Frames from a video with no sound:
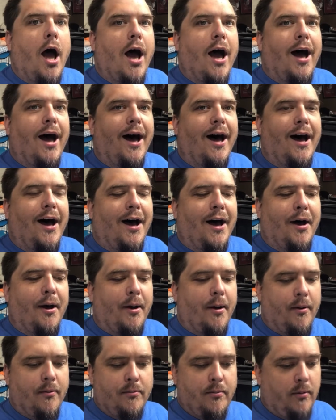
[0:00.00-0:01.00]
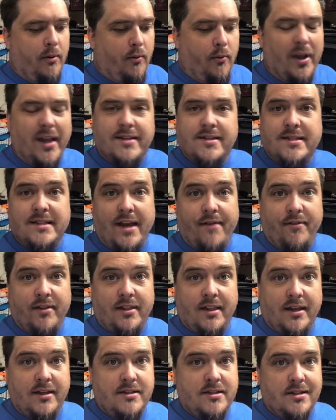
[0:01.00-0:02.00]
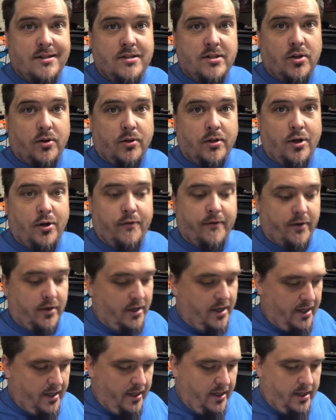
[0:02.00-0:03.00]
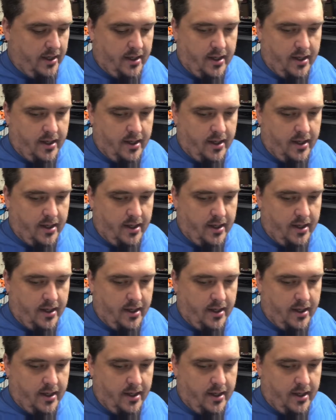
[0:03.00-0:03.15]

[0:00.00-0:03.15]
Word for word: Uh, we got seven things that sold overnight.